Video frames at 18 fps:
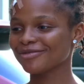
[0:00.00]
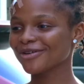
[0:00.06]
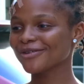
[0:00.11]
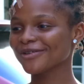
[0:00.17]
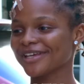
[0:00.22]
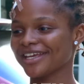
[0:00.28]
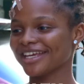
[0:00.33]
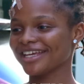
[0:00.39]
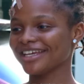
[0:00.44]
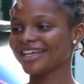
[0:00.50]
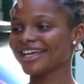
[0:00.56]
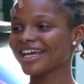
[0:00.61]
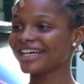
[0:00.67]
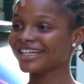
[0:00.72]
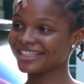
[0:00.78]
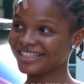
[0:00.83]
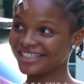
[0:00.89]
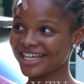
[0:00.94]
Okay,
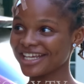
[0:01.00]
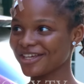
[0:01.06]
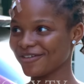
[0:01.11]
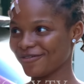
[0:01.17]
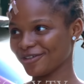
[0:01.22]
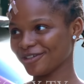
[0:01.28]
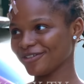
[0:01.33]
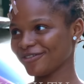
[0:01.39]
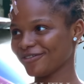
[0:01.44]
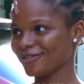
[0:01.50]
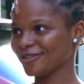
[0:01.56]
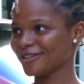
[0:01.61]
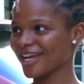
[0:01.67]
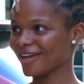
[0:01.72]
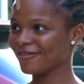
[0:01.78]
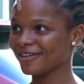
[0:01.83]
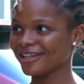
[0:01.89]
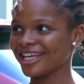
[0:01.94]
and thank you for the food.
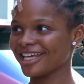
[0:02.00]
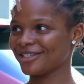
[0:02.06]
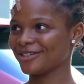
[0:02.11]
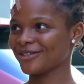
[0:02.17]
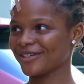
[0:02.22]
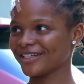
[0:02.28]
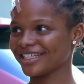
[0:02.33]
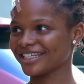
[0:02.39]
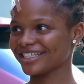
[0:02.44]
I really enjoyed